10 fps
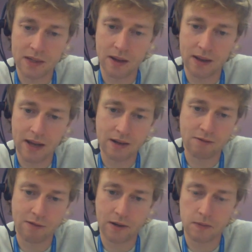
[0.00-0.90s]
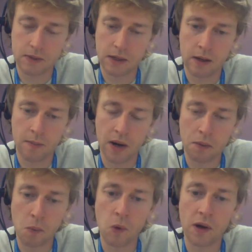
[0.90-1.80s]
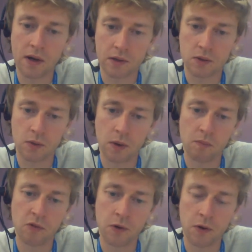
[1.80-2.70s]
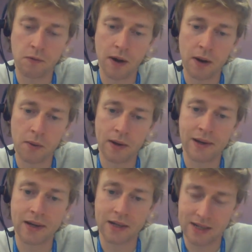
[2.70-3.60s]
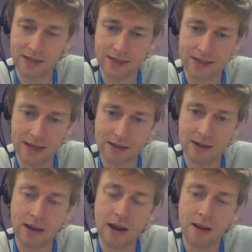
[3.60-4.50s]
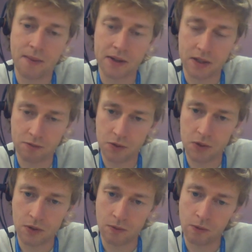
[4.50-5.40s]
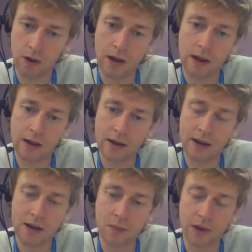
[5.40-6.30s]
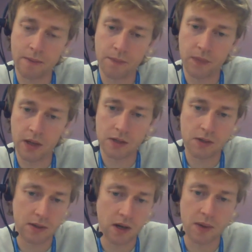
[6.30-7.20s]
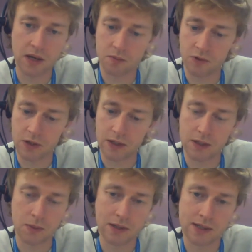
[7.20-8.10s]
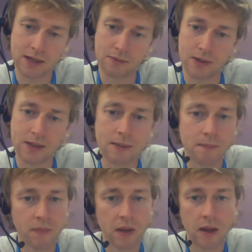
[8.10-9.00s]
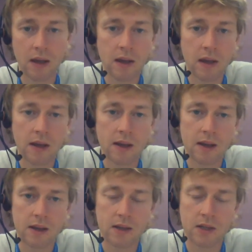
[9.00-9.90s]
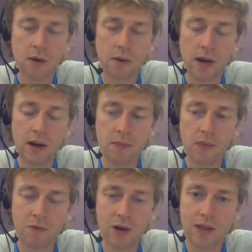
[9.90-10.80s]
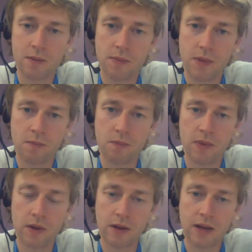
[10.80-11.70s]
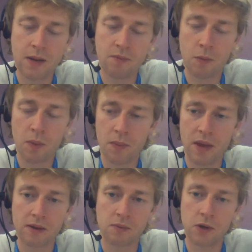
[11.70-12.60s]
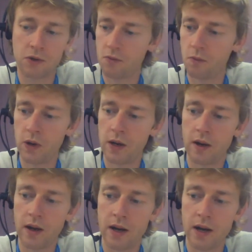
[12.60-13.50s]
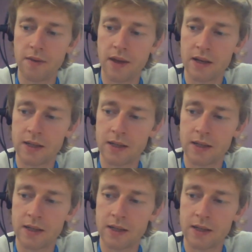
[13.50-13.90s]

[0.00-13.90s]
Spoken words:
at the end around how we're working to improve our linked data set. That is a crucial enabler to the IPACS project as well as the others. So really the key problem that that